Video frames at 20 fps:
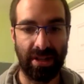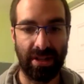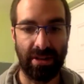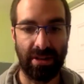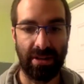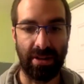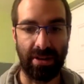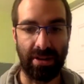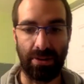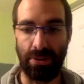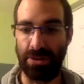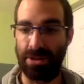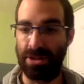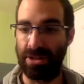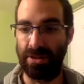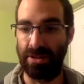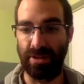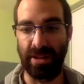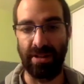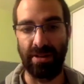And, of course, right.
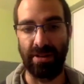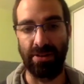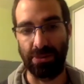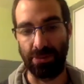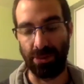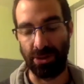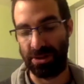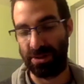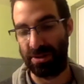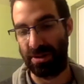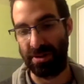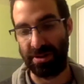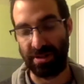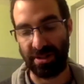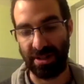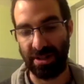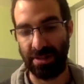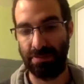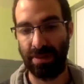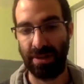he knows Wichita
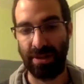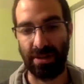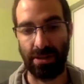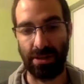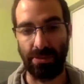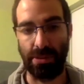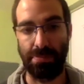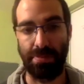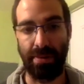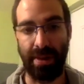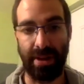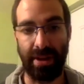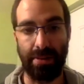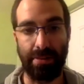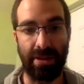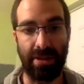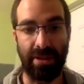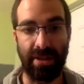State because we played him in the